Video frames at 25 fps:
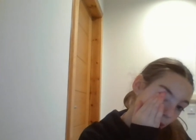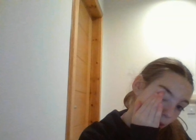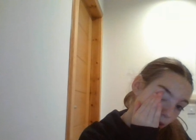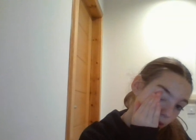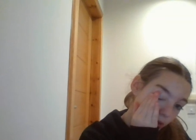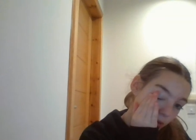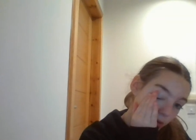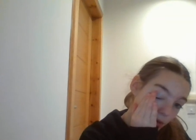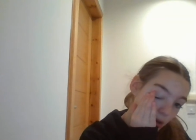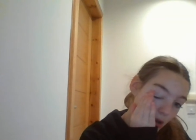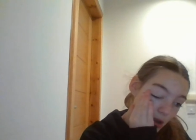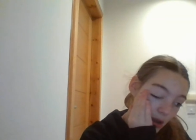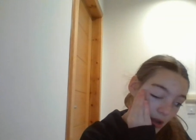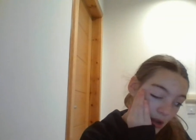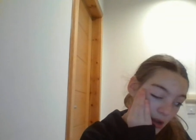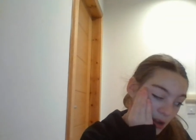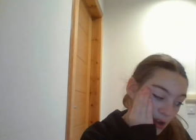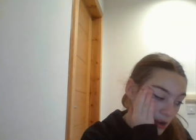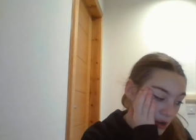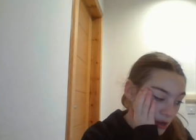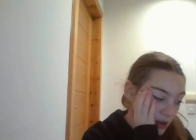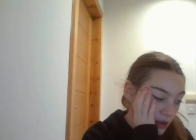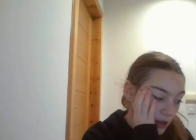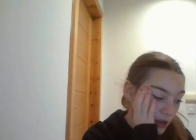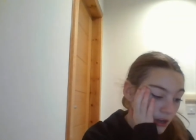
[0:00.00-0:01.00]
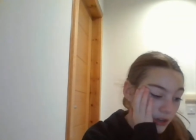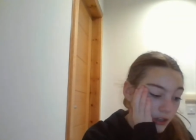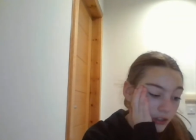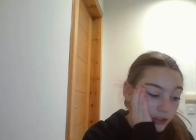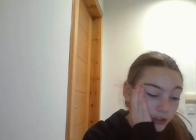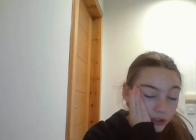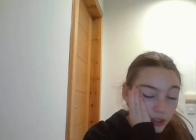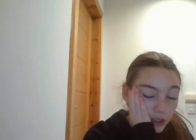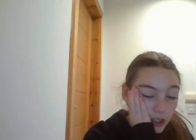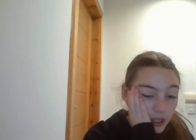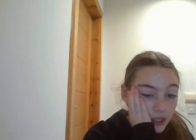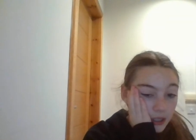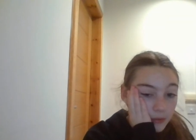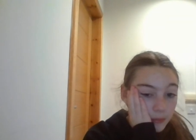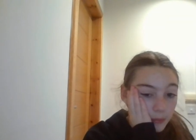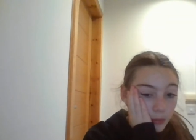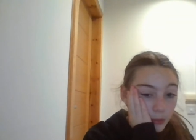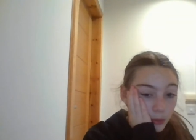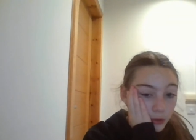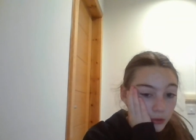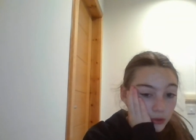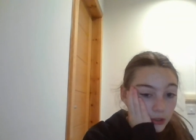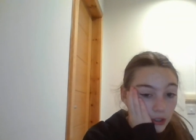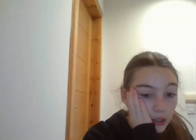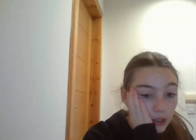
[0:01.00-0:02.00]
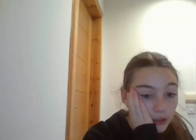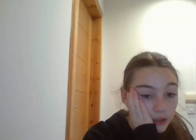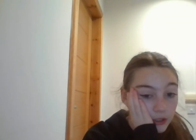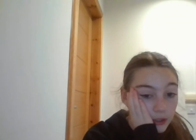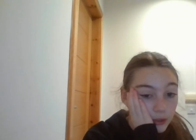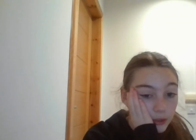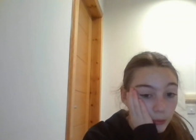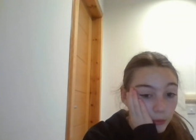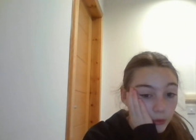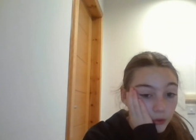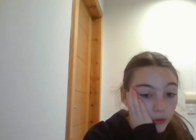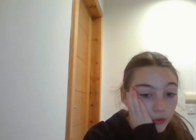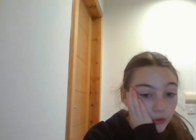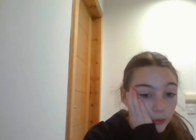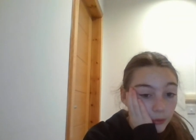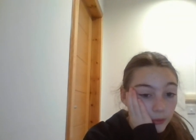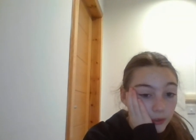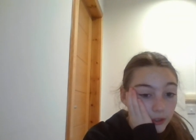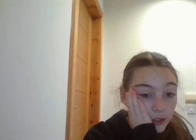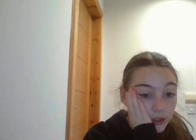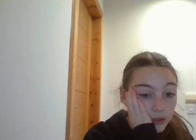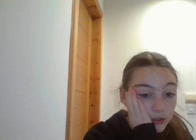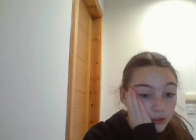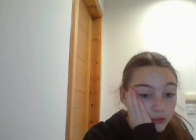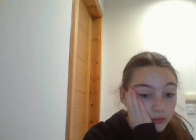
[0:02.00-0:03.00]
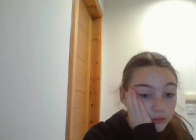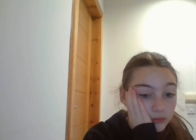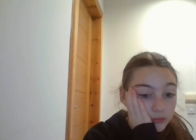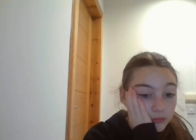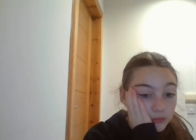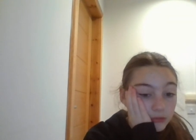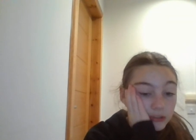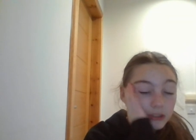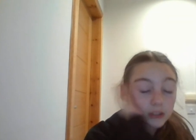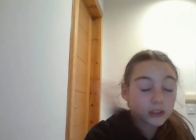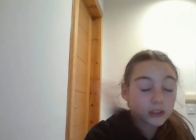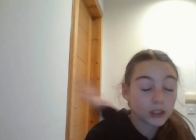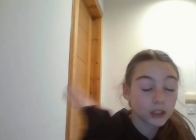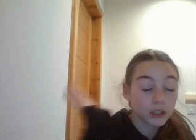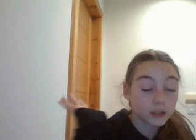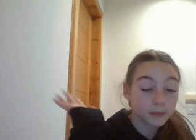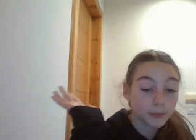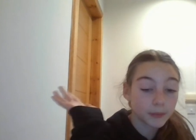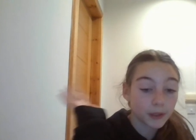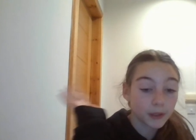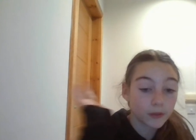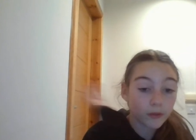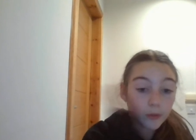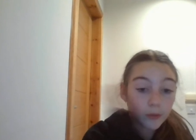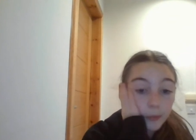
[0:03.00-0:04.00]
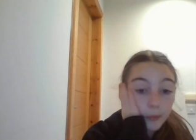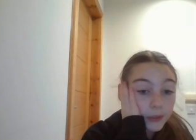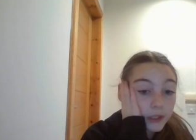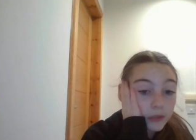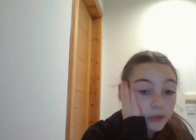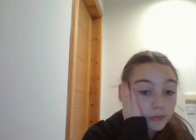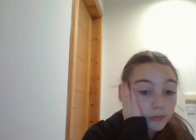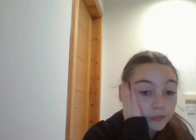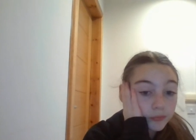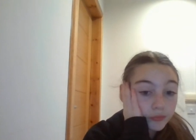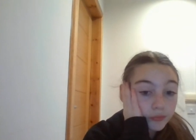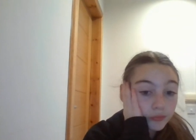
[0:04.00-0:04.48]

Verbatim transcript: Mark, I'll try and post at least once a week because that's big for me.